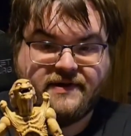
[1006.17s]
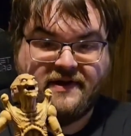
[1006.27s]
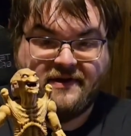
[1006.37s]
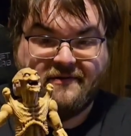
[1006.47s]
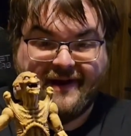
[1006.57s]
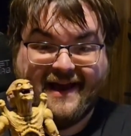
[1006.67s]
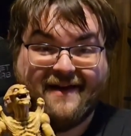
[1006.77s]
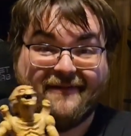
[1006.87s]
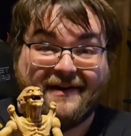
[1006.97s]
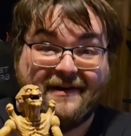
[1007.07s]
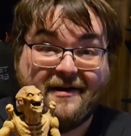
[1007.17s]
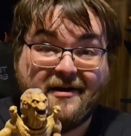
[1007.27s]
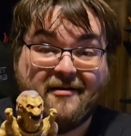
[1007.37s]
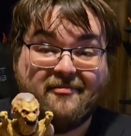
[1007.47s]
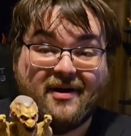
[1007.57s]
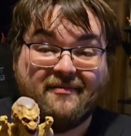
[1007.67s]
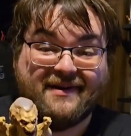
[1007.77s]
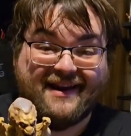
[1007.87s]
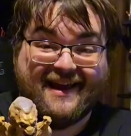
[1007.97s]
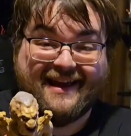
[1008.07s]
There we have it.
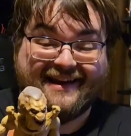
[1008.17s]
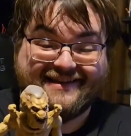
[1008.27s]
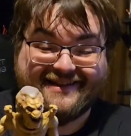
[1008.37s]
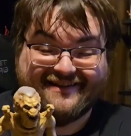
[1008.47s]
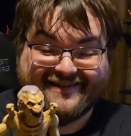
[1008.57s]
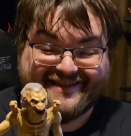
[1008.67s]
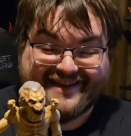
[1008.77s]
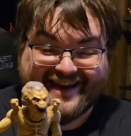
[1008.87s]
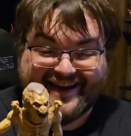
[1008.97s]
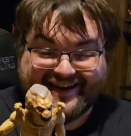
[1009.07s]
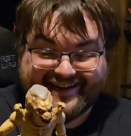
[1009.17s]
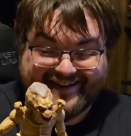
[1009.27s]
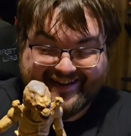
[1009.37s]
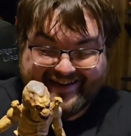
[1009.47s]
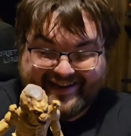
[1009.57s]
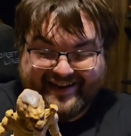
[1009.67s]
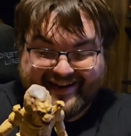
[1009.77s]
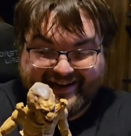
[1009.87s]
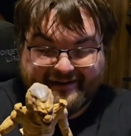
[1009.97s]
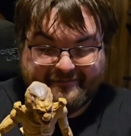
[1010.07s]
Pumpkinhead is here to stay.
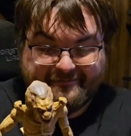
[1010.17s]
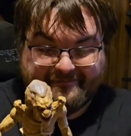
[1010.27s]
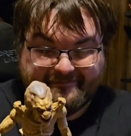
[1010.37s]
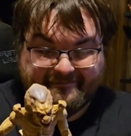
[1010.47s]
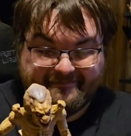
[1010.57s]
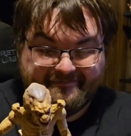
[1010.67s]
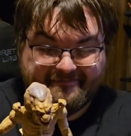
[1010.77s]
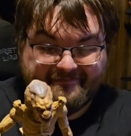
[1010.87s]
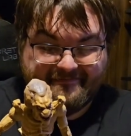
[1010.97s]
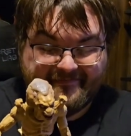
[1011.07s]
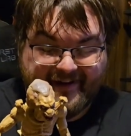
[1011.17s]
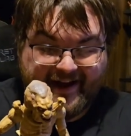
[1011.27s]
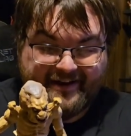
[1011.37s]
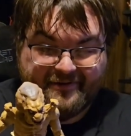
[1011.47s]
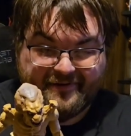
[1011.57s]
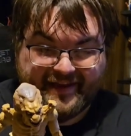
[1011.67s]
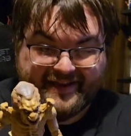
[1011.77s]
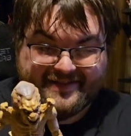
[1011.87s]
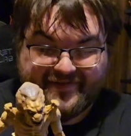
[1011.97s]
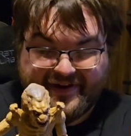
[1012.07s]
I don't think
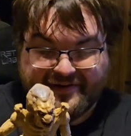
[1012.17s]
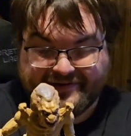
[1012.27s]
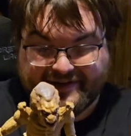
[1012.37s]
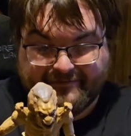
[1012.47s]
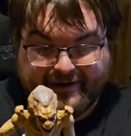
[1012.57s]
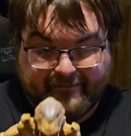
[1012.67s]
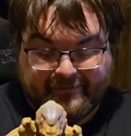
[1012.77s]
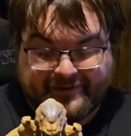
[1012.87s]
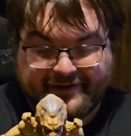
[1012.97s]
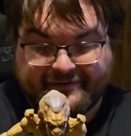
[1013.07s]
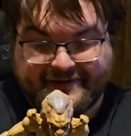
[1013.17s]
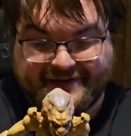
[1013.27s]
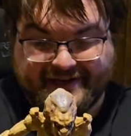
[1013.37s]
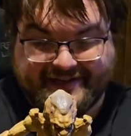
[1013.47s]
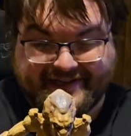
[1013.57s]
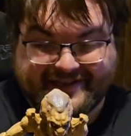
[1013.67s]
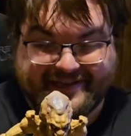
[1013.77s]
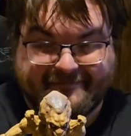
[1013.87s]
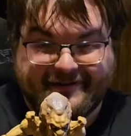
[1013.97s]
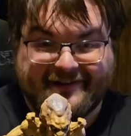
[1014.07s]
this video is going to be able to do it justice.
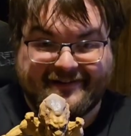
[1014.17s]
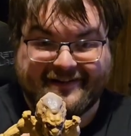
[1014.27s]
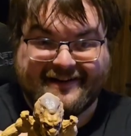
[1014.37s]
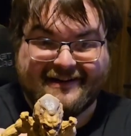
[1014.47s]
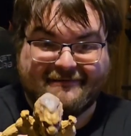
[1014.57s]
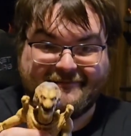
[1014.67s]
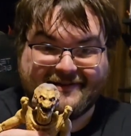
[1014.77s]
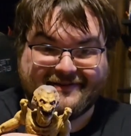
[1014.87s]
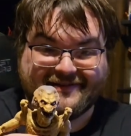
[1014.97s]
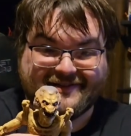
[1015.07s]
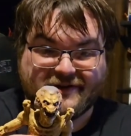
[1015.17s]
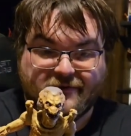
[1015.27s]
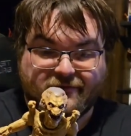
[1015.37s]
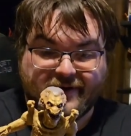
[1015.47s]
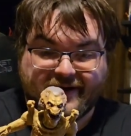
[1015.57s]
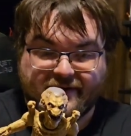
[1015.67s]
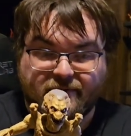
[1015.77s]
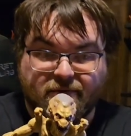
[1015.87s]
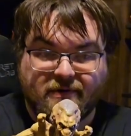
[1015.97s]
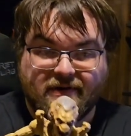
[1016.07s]
Let me tell you, this looks so freaking
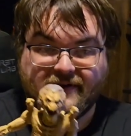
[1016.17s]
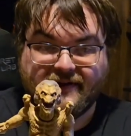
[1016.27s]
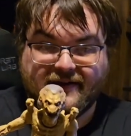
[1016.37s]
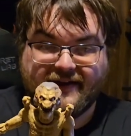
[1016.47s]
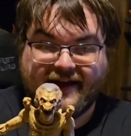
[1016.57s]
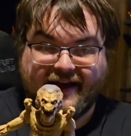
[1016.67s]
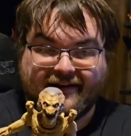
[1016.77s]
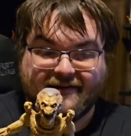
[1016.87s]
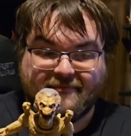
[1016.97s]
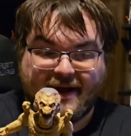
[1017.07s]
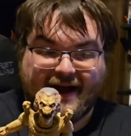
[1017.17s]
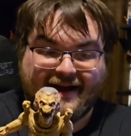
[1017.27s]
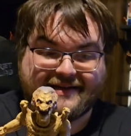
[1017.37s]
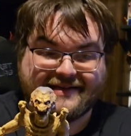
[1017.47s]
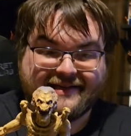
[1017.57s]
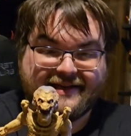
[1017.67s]
cool out of the box.